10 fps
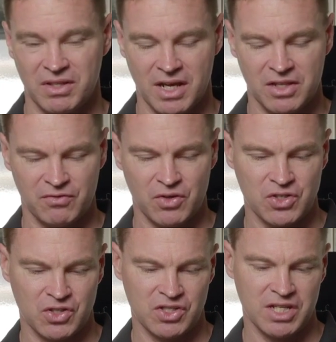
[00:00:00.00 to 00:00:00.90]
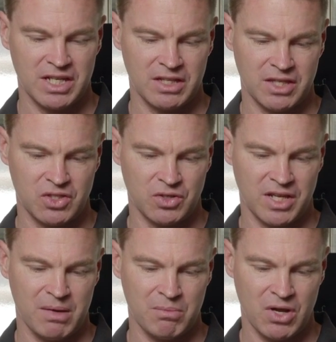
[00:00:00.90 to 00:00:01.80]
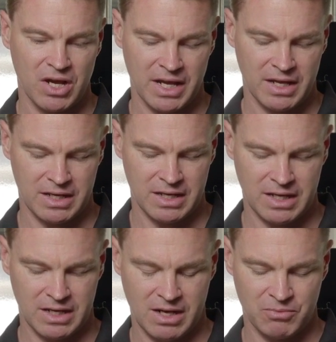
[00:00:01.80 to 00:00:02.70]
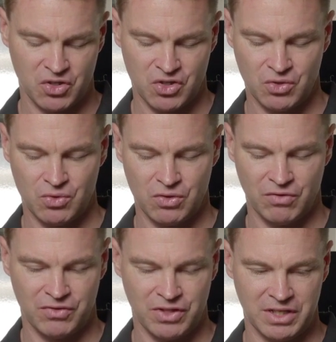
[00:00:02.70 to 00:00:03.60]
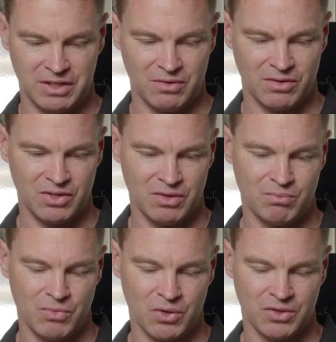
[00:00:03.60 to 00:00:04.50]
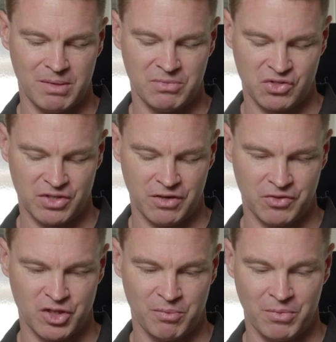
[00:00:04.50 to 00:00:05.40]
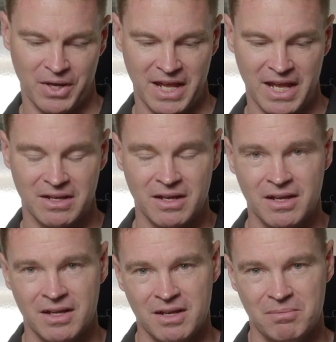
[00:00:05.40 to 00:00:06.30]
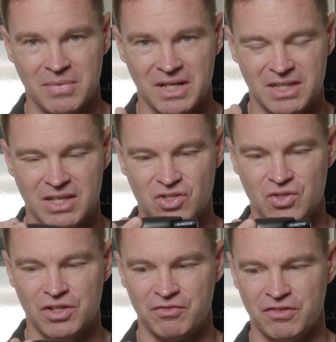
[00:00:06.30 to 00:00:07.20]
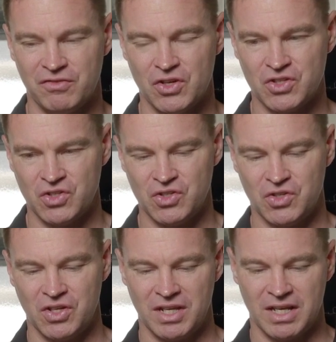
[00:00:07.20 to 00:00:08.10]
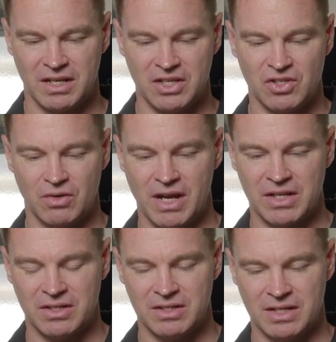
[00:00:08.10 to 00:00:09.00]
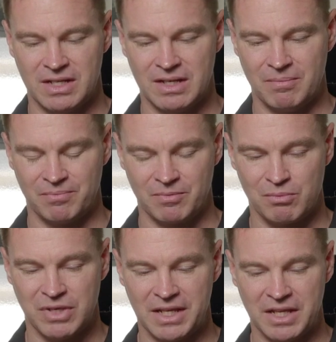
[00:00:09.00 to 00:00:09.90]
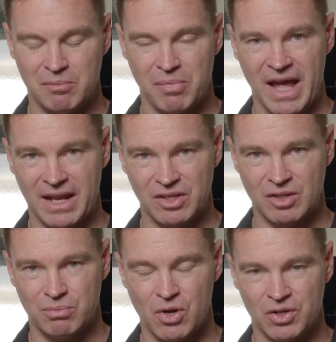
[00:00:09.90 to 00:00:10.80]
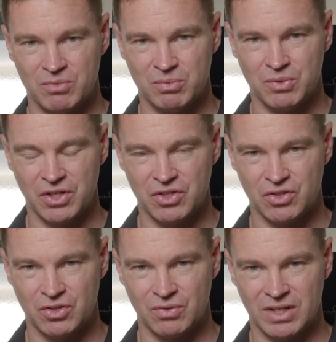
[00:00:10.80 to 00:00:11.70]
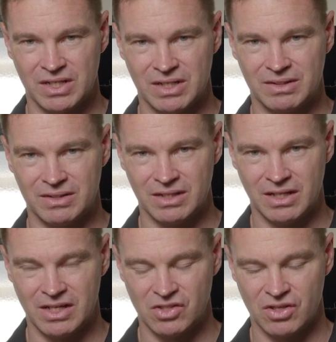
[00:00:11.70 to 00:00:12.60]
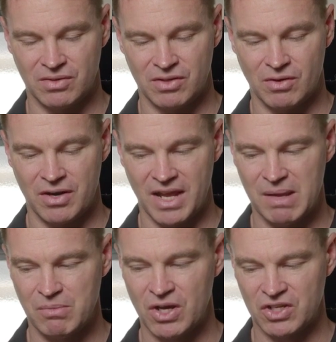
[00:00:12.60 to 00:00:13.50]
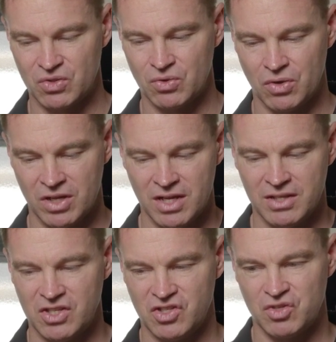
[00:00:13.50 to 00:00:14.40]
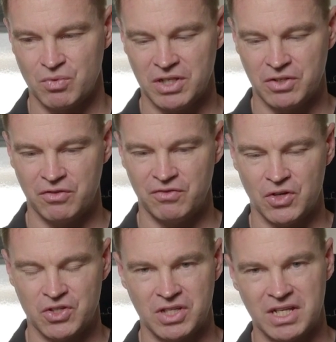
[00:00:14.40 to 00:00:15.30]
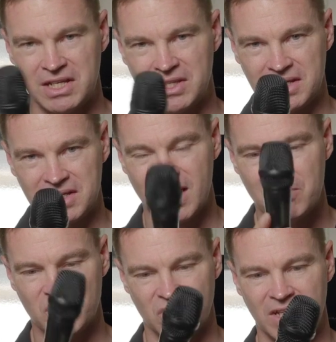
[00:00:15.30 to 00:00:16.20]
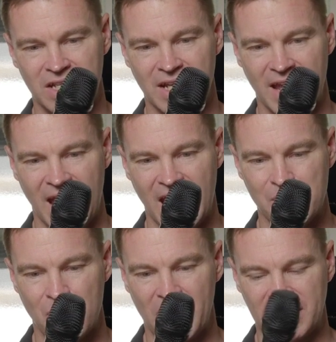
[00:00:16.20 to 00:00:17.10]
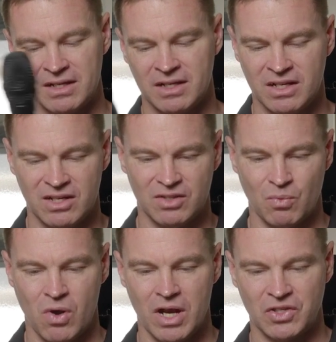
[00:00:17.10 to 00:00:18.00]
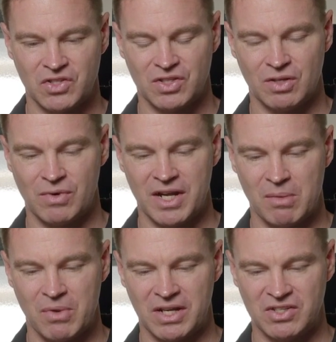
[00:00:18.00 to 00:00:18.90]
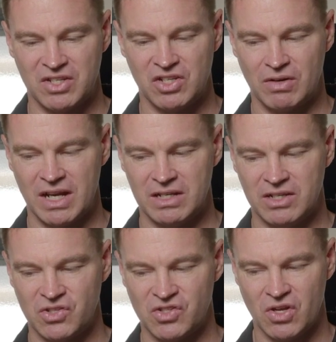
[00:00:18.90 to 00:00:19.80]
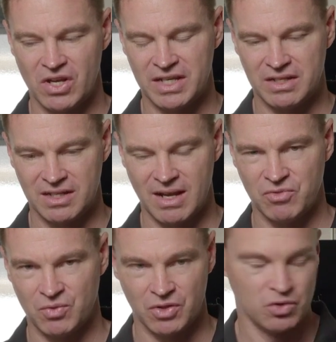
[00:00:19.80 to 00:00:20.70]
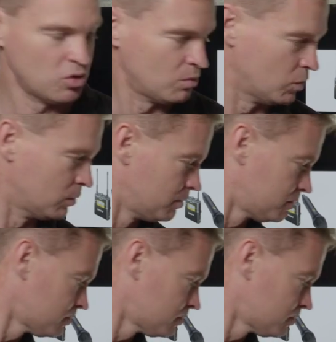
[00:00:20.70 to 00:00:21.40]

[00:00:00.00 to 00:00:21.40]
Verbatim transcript: of the other versions here that you can buy. Uh, I'm not sure of the model number straight off the top of my head, but there's two different versions. You can get an integrated um, plug-in pack in the bottom to put into, uh, into your own hand mic. or there's this really good version here that comes in a hand mic. The wireless uh, radio mic is integrated inside, comes with a normal